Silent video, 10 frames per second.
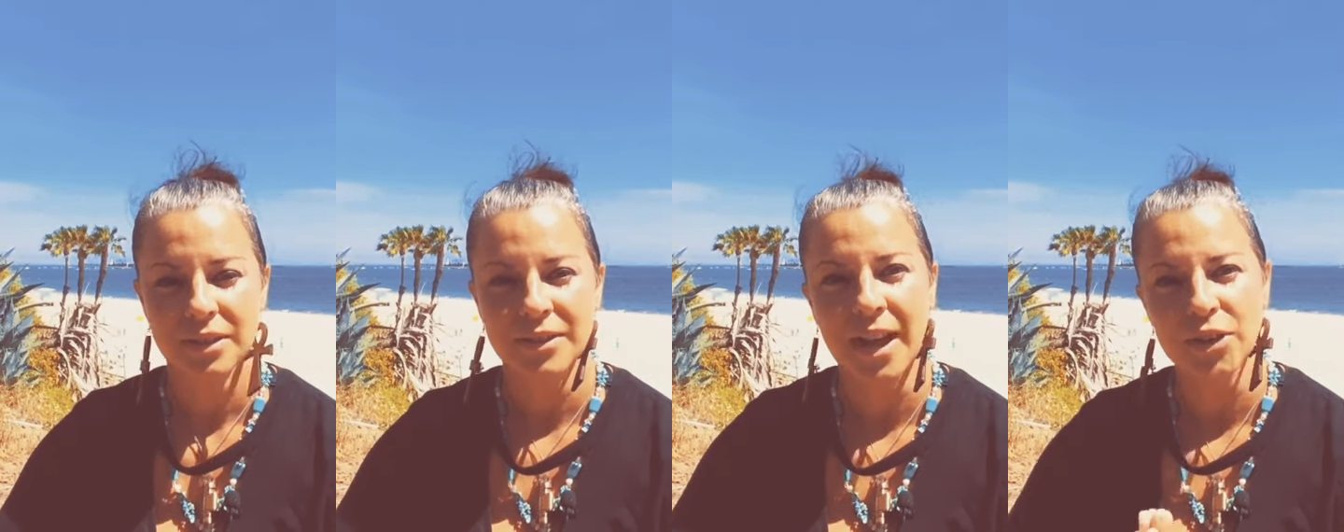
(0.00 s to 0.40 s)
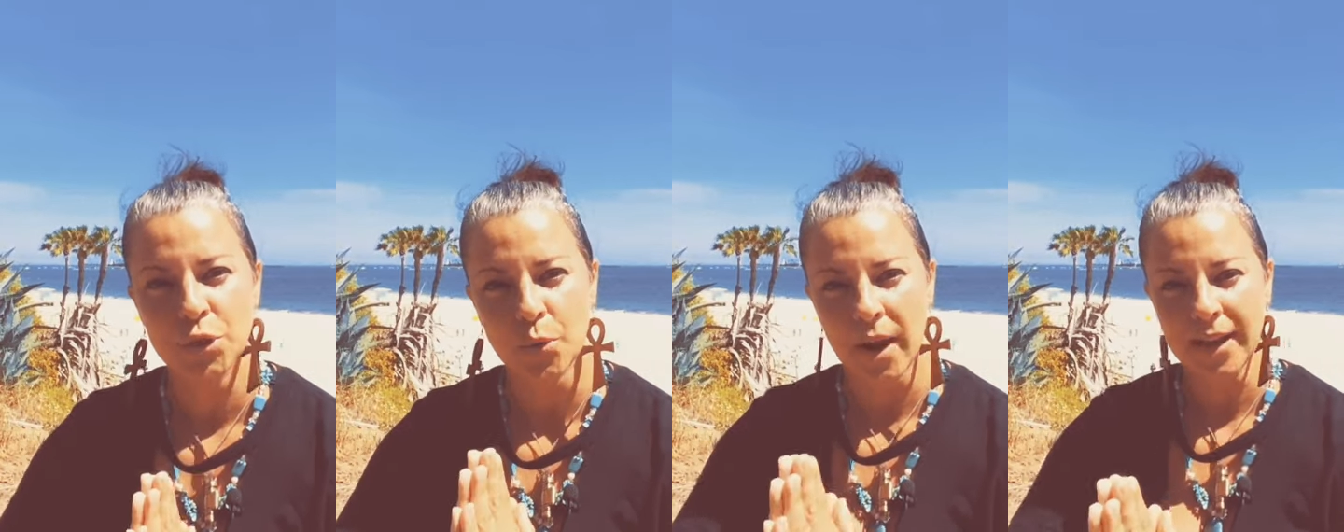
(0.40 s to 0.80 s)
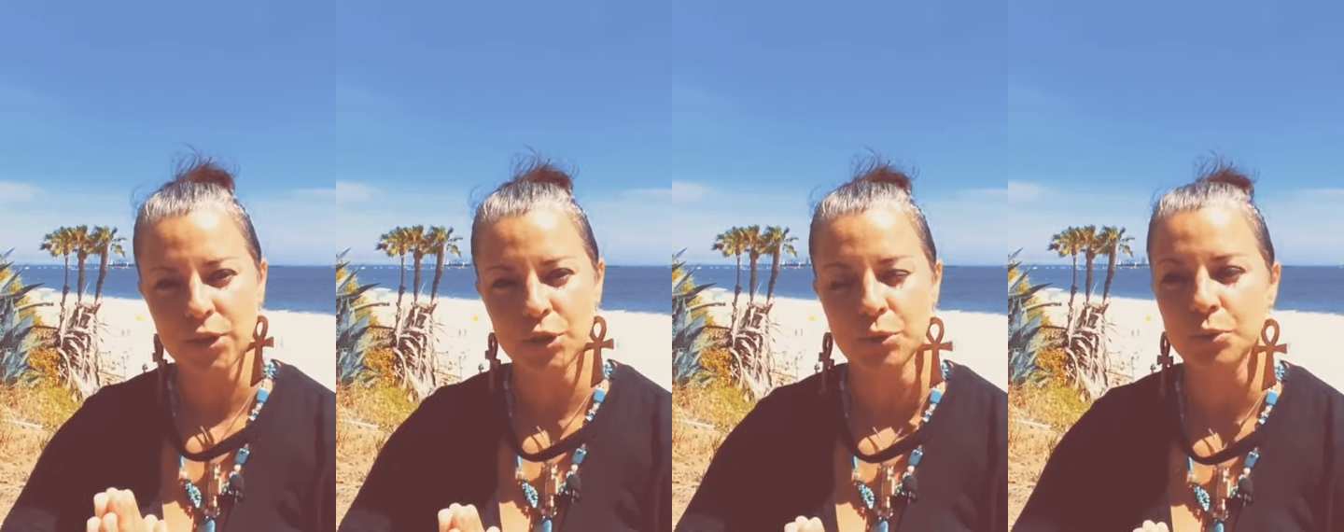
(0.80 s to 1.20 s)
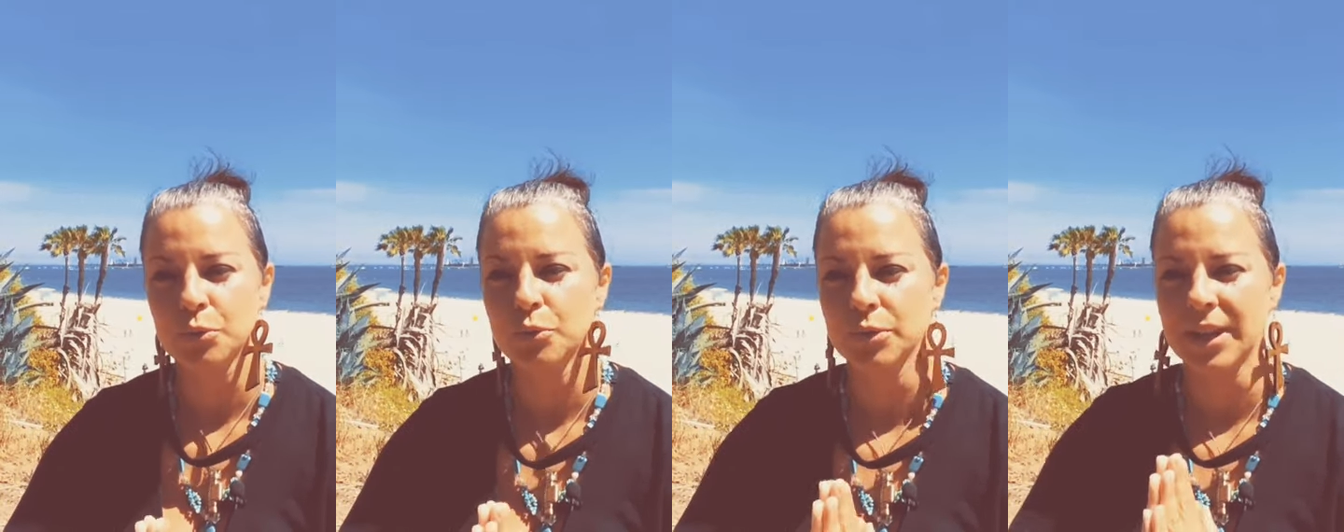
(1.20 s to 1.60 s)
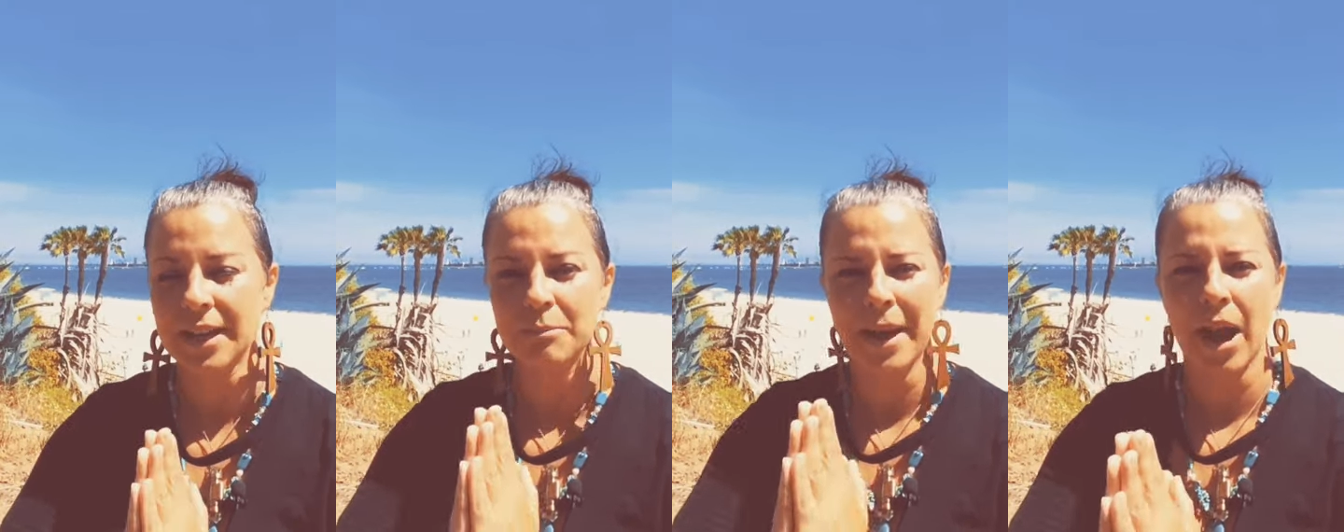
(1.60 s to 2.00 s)
not try to
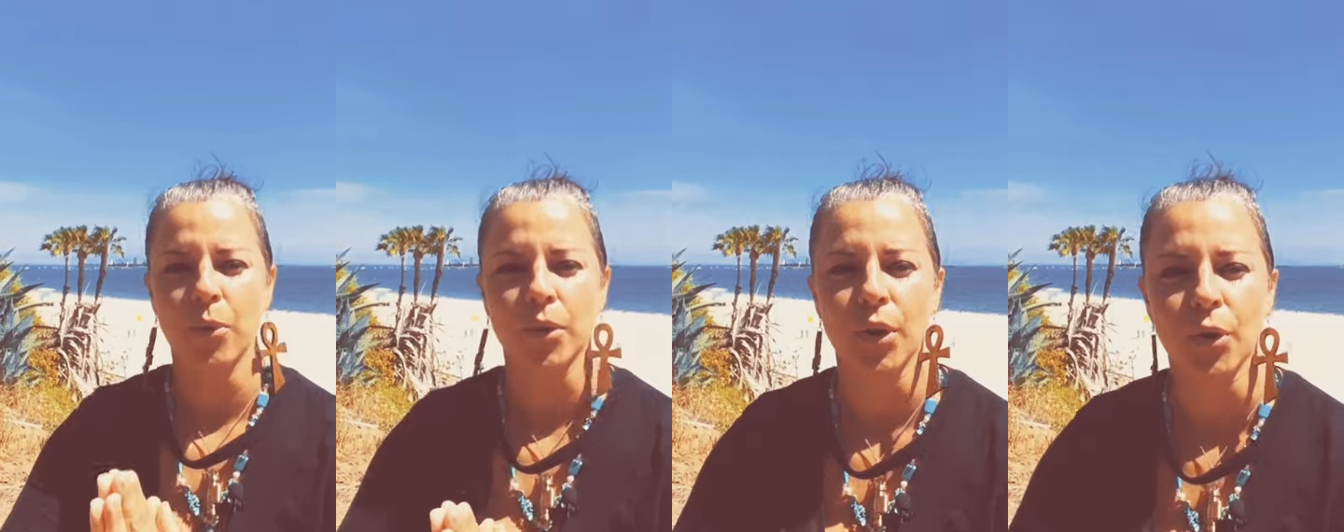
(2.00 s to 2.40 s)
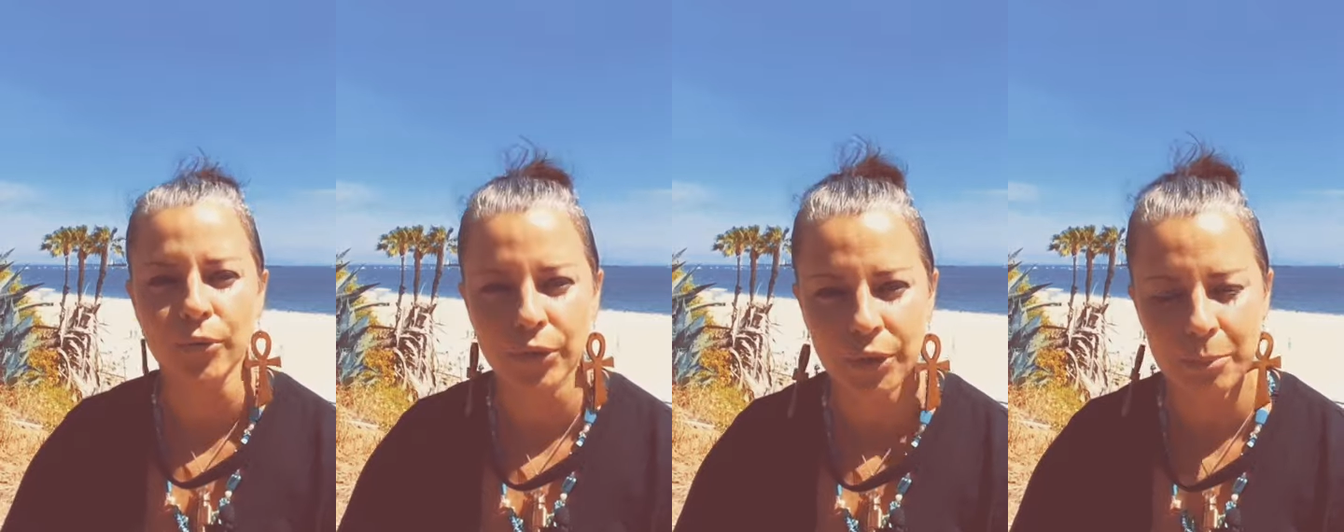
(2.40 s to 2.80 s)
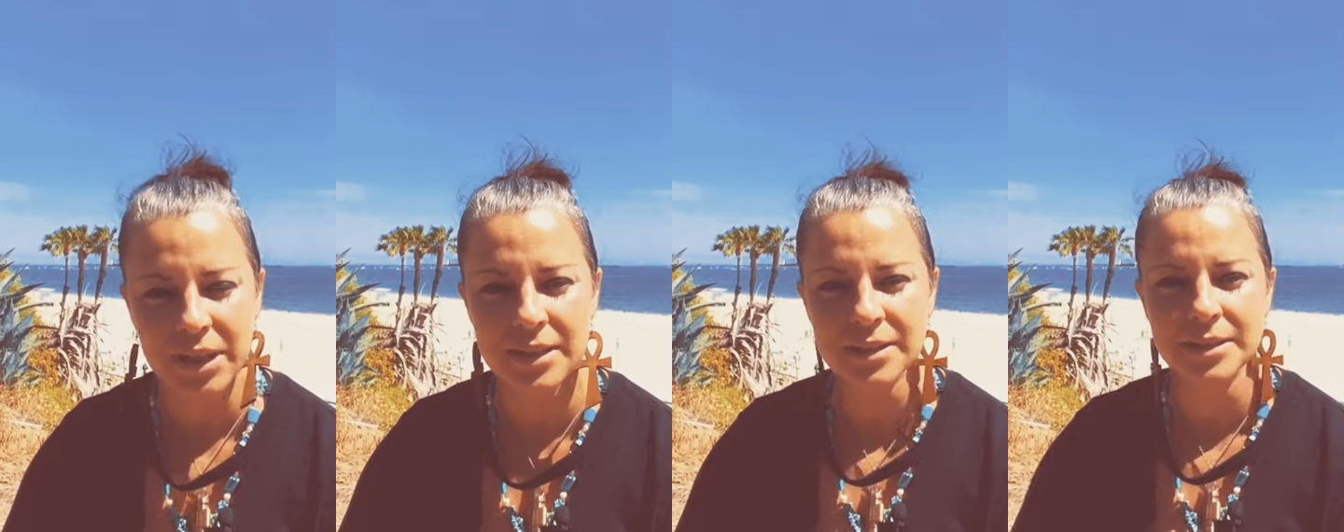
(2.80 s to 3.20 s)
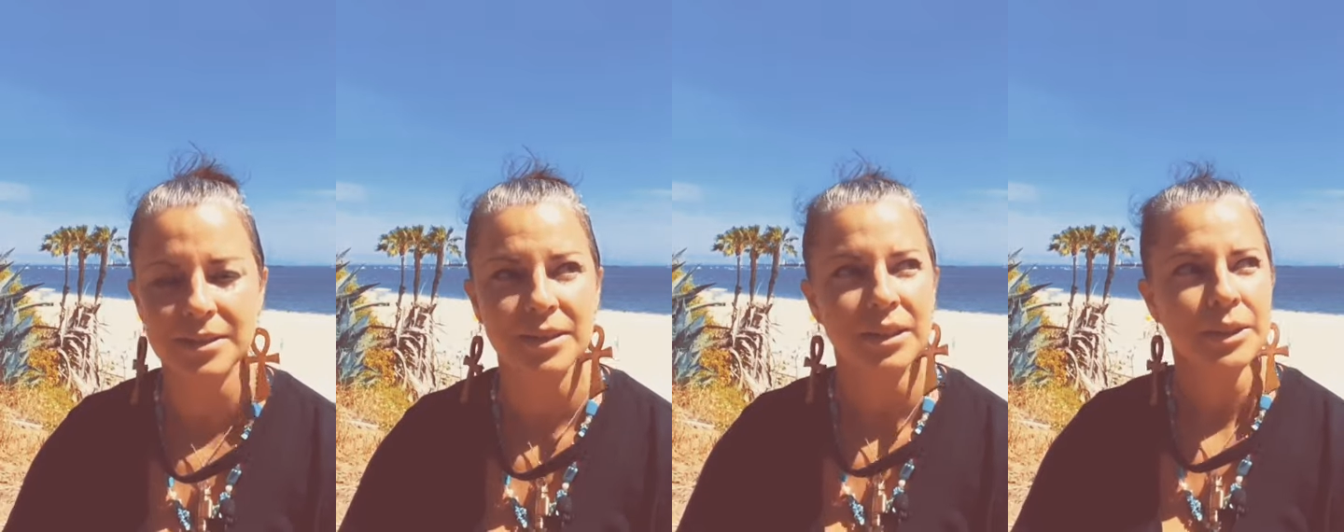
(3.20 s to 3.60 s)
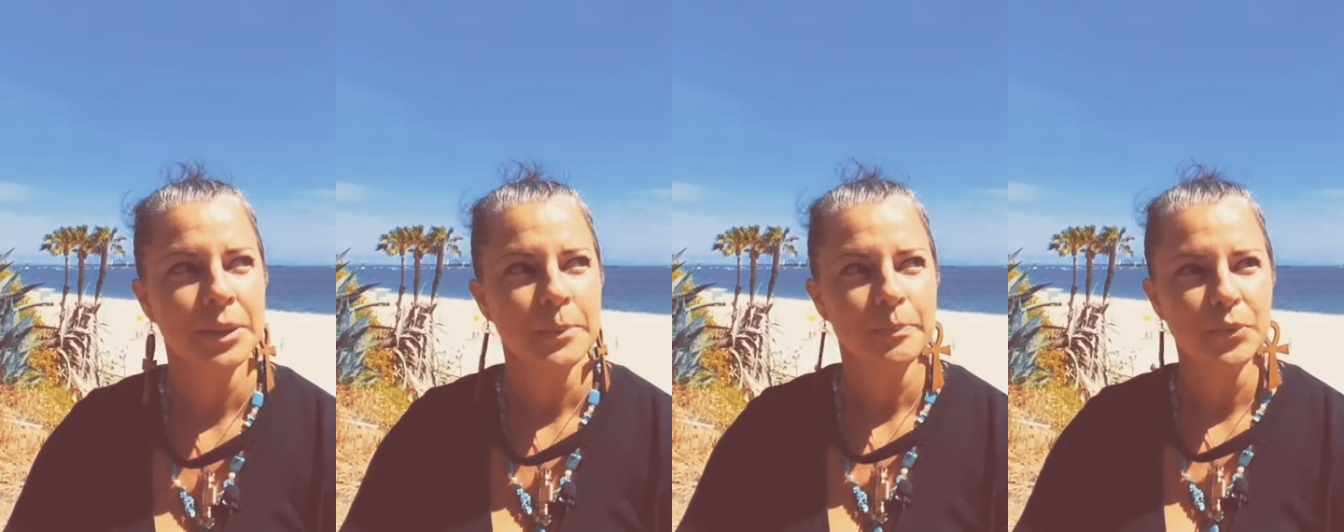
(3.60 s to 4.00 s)
gain power over, because
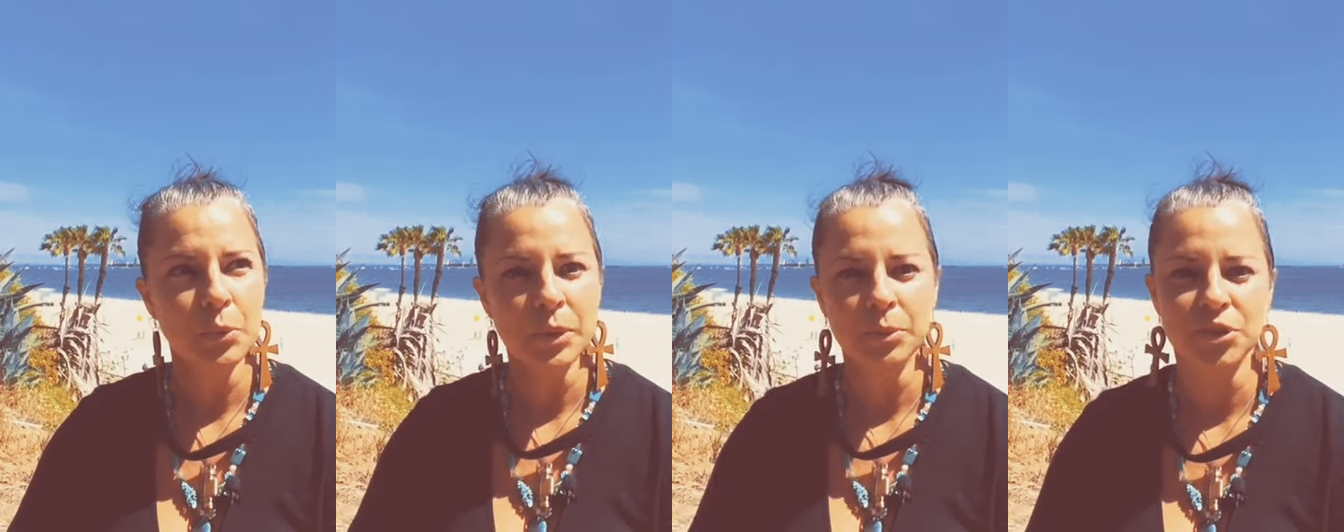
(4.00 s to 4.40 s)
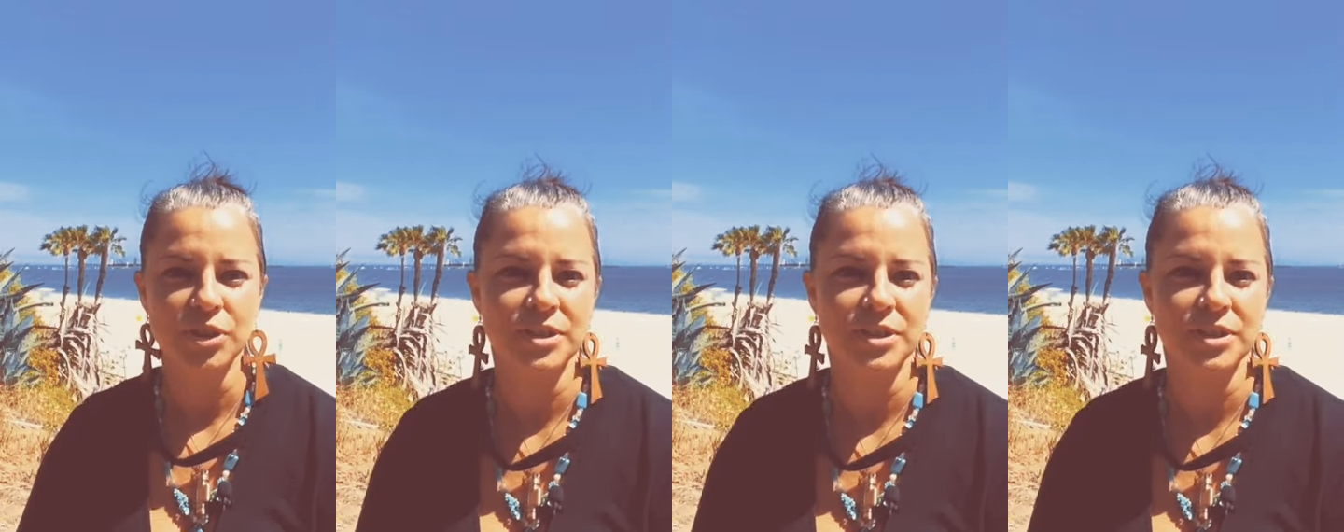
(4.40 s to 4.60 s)
we will